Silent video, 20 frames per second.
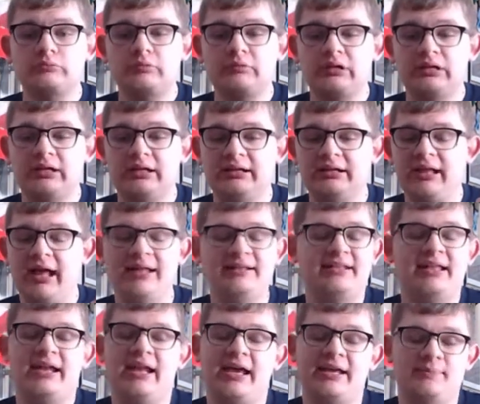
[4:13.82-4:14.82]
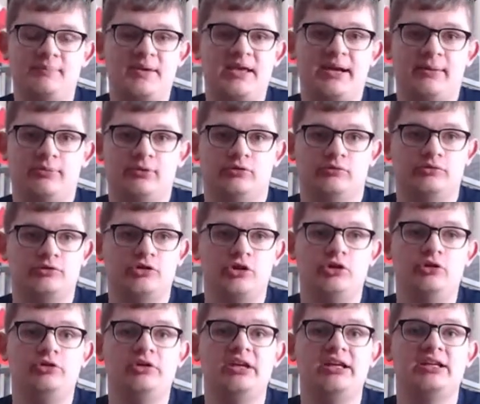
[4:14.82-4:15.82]
Not that I'd be able to
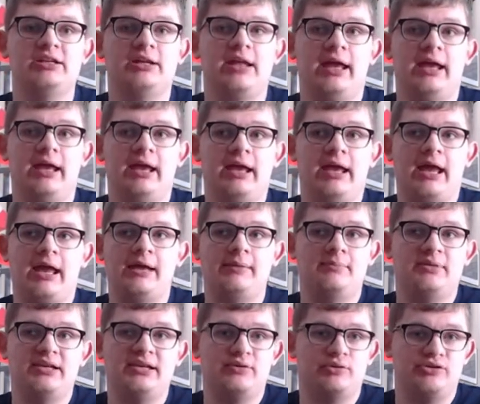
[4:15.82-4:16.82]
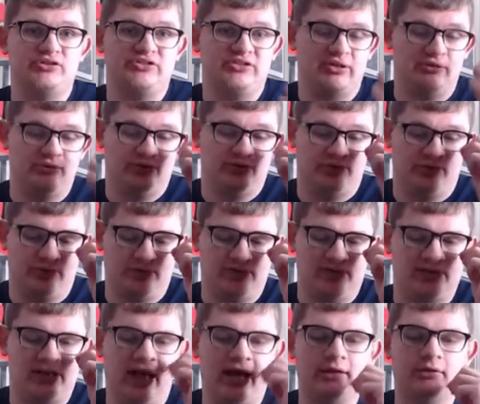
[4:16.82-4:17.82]
return it. I mean, it was
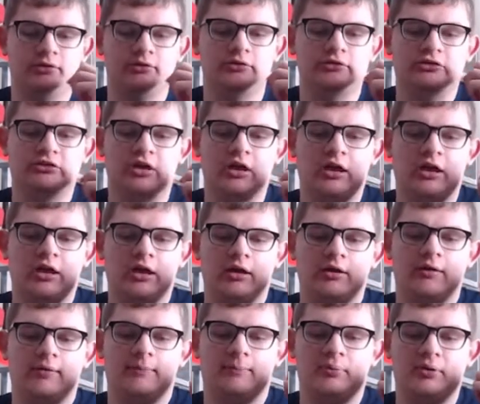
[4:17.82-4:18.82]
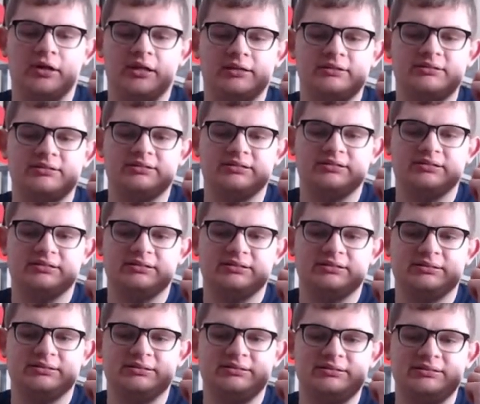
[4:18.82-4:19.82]
$50, but
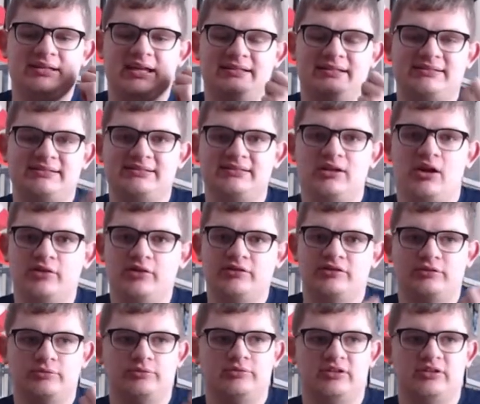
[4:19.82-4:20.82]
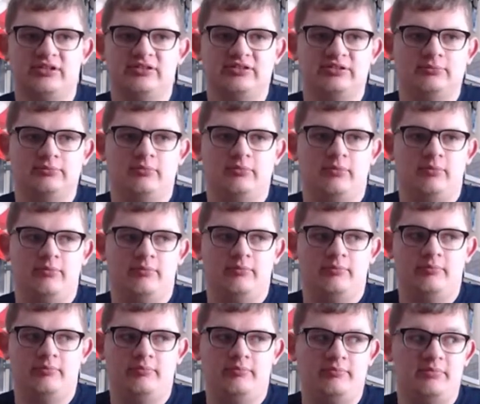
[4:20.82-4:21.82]
that also doesn't
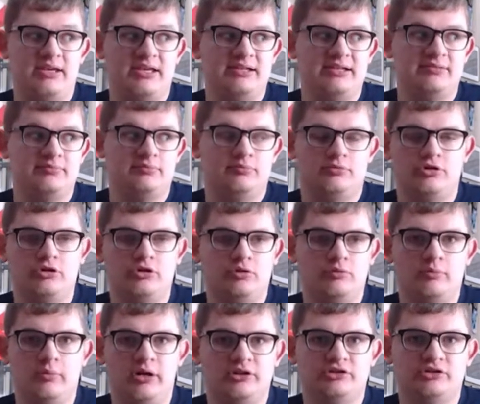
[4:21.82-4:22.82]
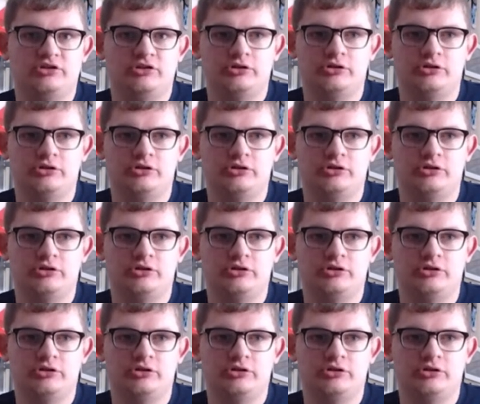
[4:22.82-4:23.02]
mean too much.